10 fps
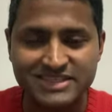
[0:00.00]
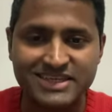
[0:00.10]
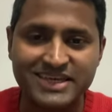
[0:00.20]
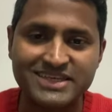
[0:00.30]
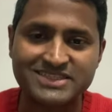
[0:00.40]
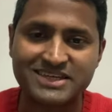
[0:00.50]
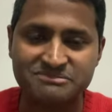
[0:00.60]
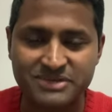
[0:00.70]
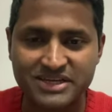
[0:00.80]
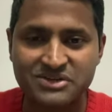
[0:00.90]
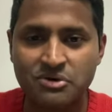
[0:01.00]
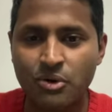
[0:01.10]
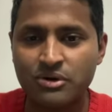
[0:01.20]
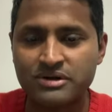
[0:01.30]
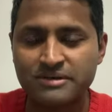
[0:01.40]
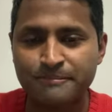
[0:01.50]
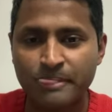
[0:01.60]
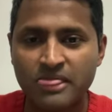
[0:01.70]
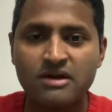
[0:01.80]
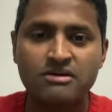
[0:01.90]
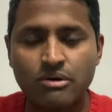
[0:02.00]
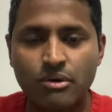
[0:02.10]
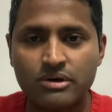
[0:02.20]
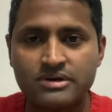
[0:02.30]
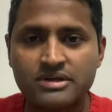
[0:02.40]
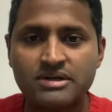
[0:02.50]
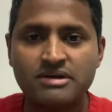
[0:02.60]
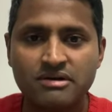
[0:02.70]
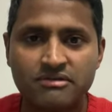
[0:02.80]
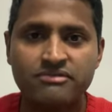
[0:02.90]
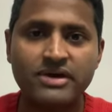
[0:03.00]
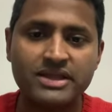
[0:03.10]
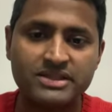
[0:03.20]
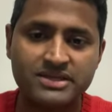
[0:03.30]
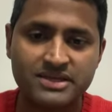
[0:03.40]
key subject called faith.